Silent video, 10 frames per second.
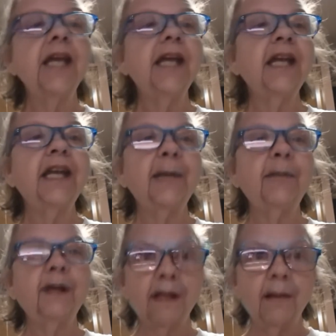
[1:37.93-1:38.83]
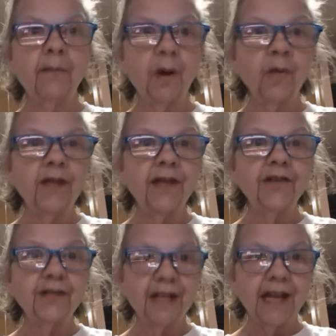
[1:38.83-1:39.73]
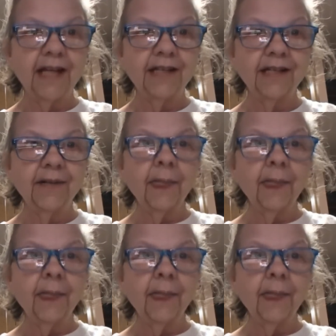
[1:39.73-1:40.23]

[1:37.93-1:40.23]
in keeping them both entertained